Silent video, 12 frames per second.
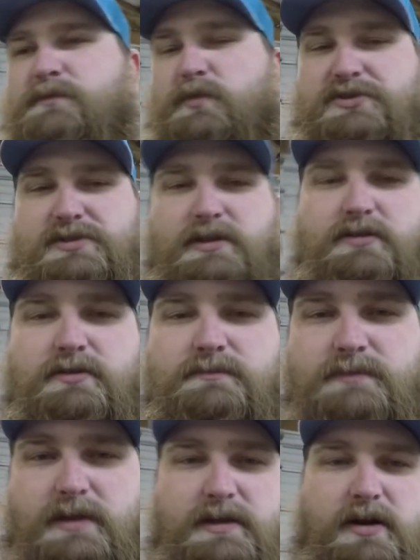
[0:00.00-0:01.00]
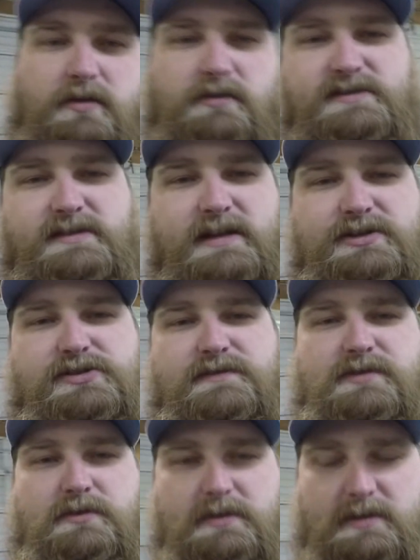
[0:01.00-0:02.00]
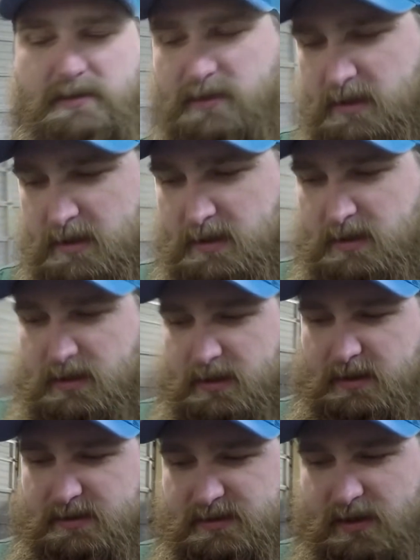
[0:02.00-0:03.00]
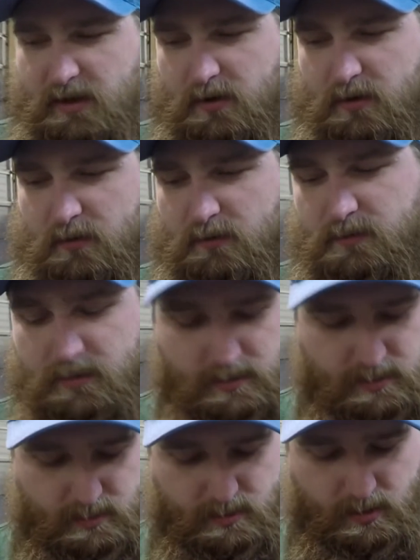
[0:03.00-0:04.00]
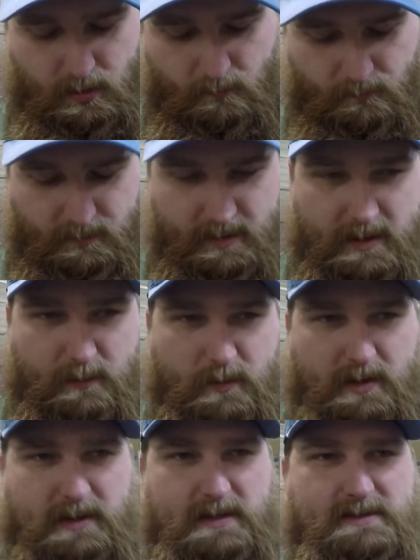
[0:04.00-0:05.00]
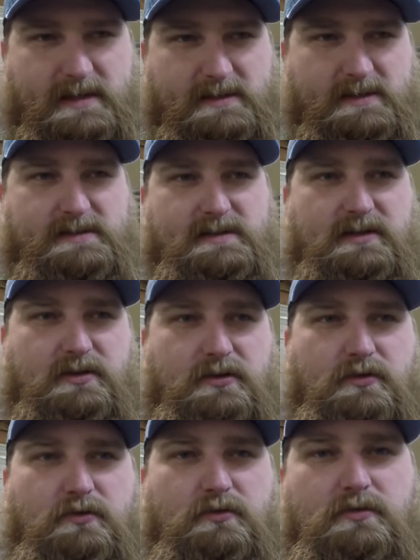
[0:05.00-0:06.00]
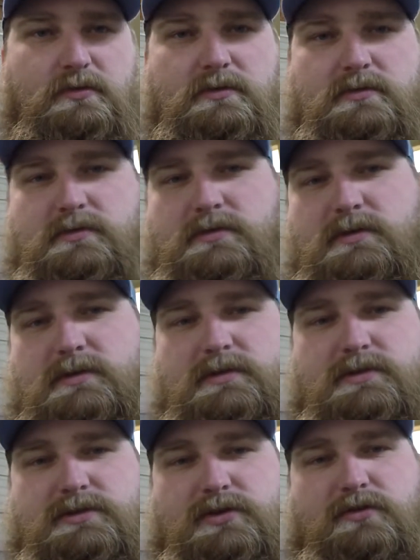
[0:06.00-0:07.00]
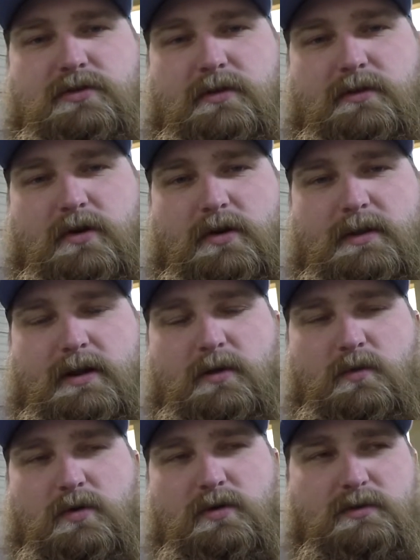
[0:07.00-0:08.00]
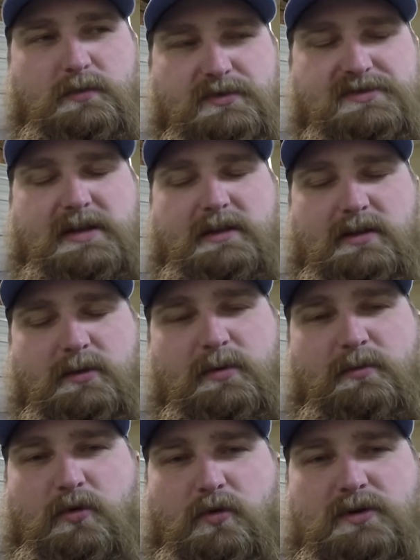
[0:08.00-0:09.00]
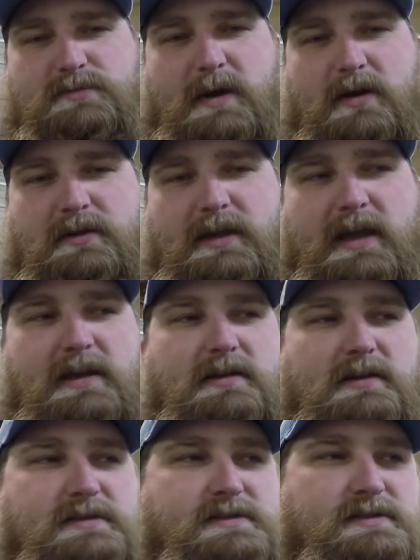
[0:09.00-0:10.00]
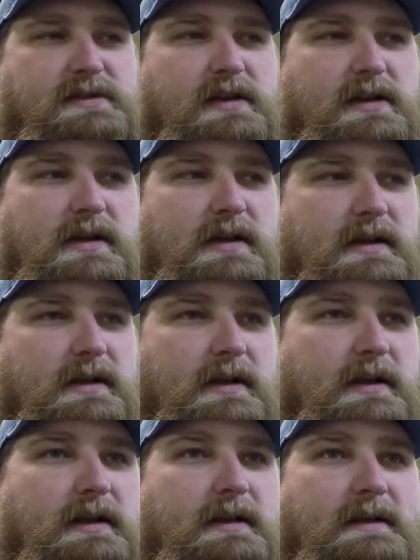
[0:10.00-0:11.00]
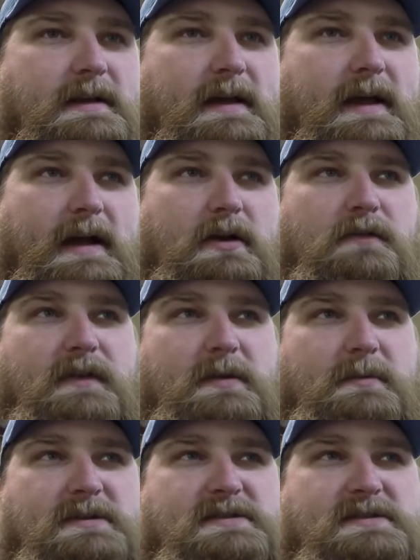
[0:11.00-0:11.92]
still in the early stages of tuning, and so hopefully when he sends us the new tune to throw on there, we'll see a little bit more horsepower and gain. Because I don't know